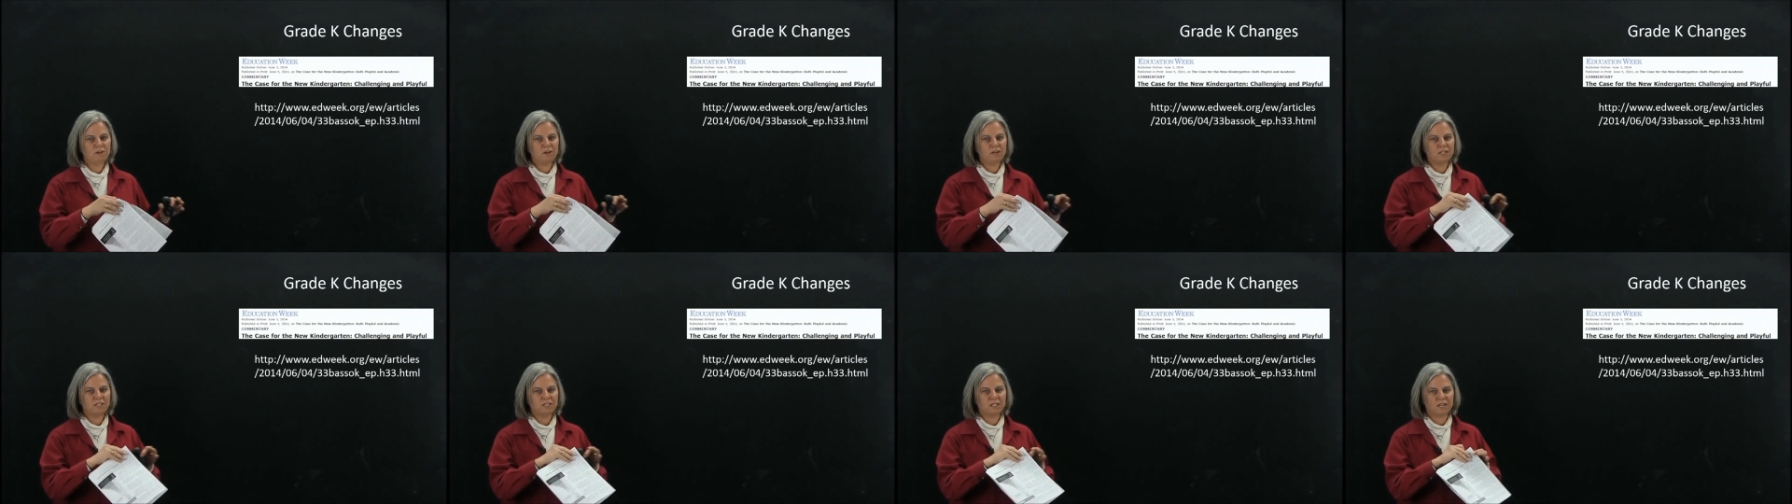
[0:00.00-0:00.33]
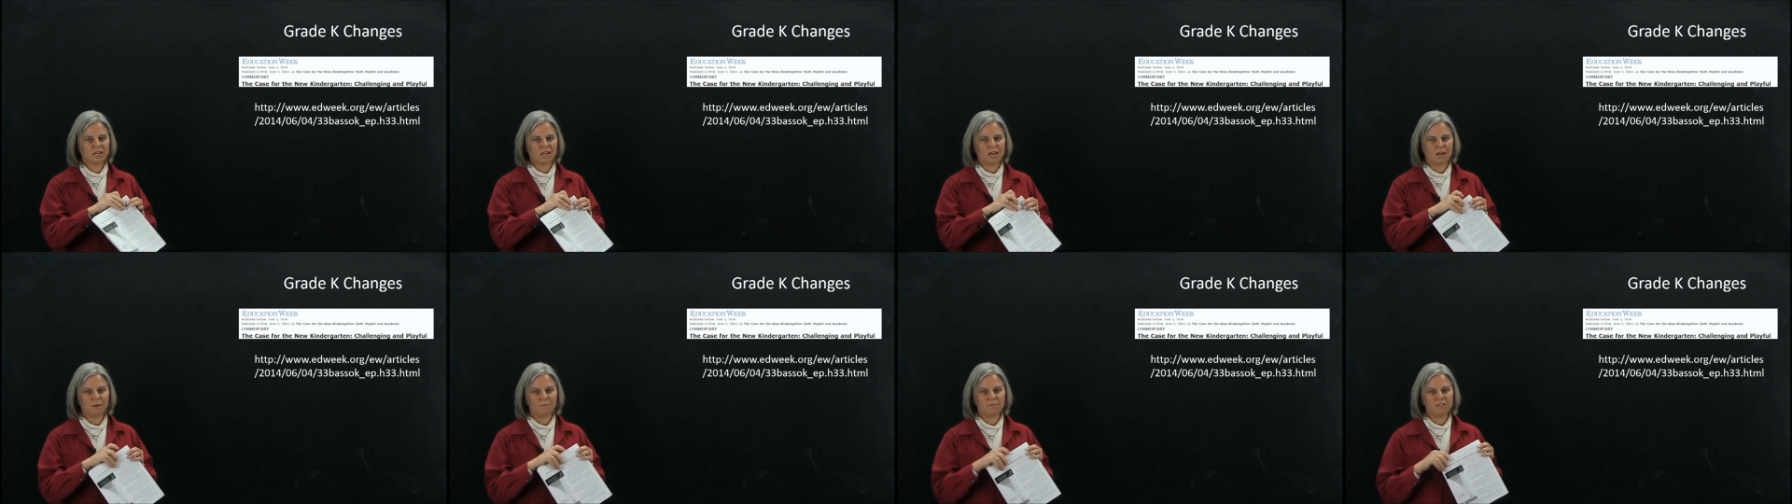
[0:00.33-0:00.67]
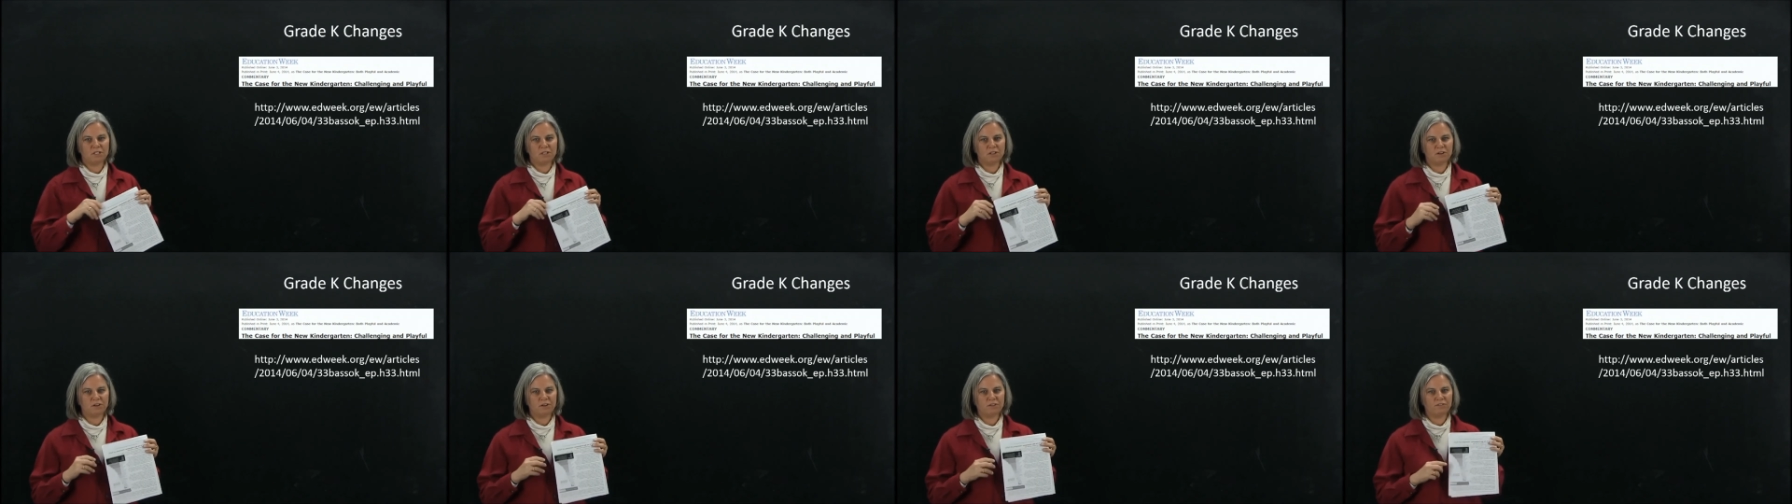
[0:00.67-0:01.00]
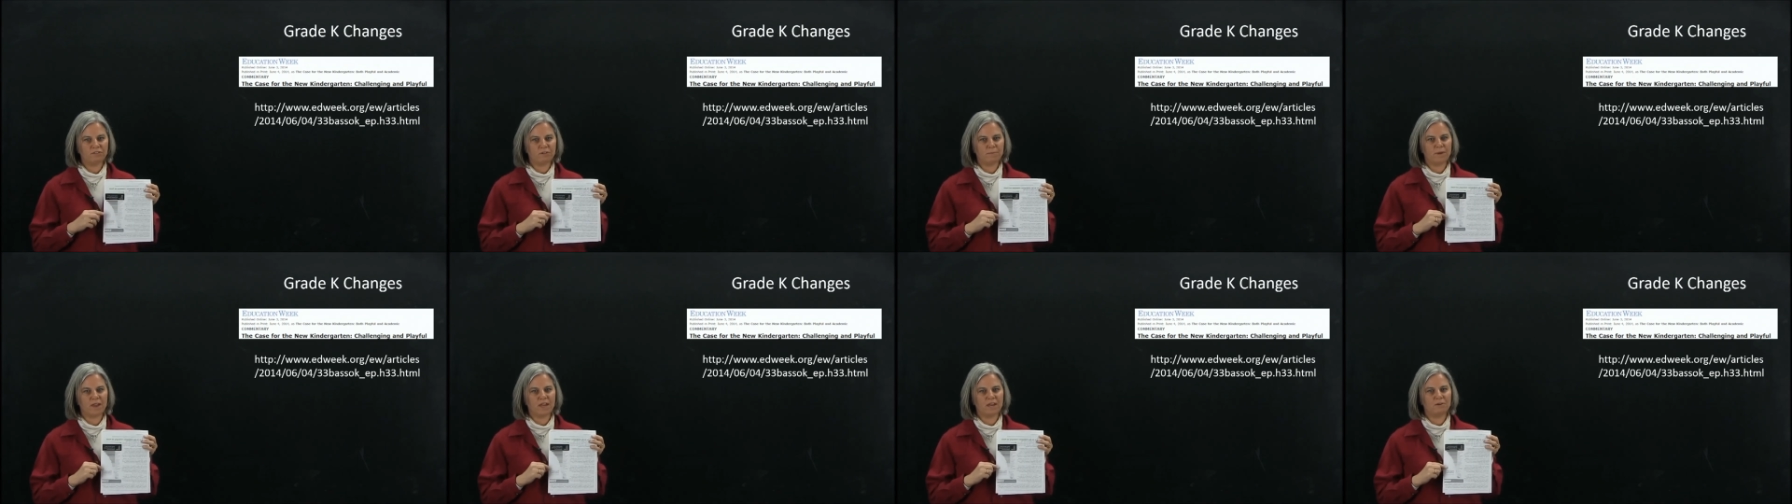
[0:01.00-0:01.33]
It's a commentary
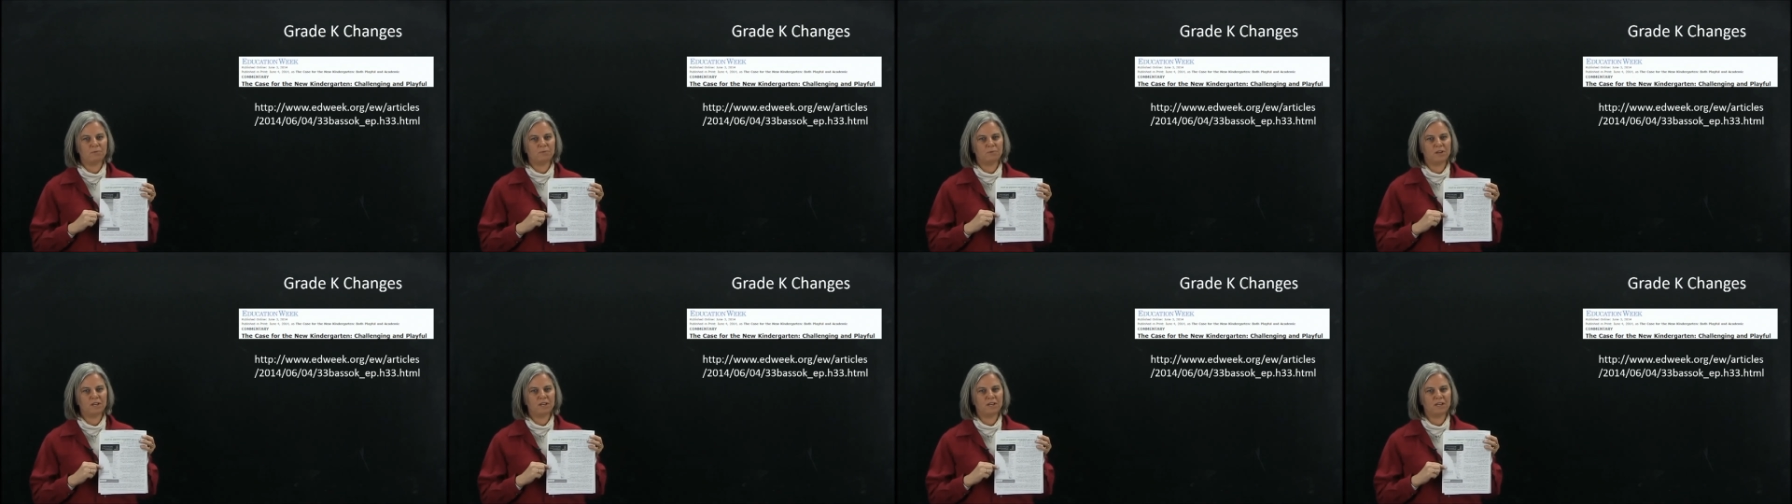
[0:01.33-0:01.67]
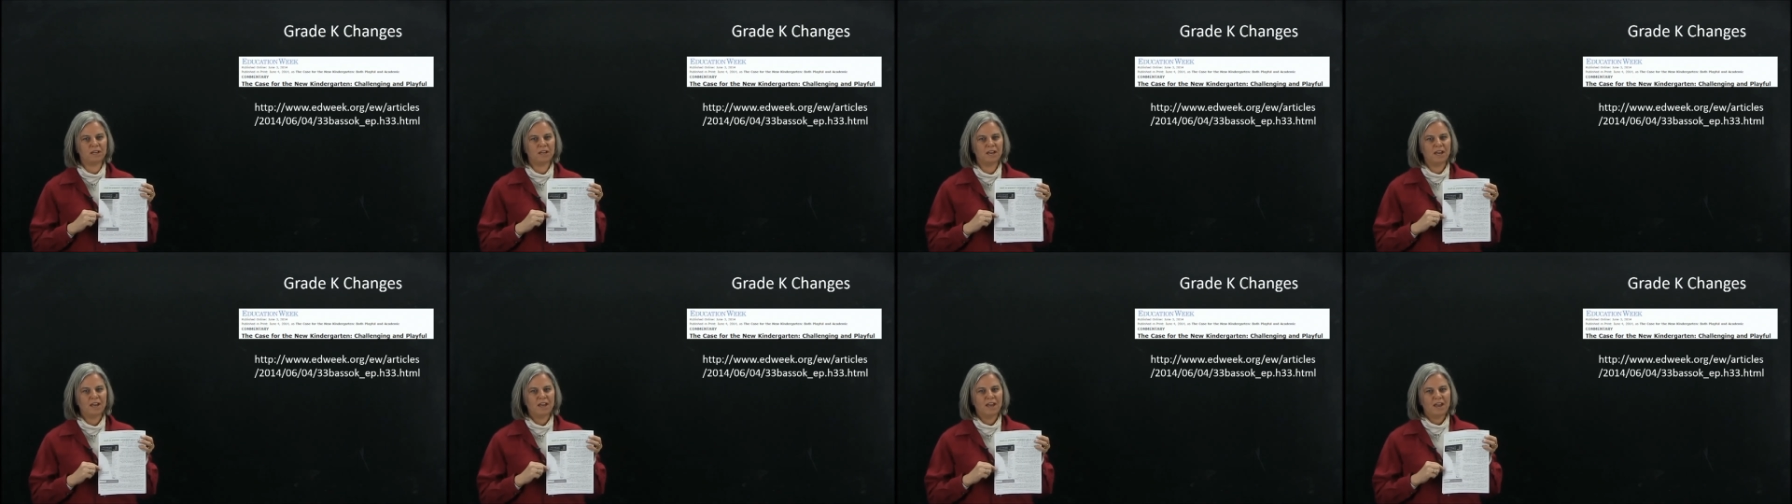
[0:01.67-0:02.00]
from Ed Week.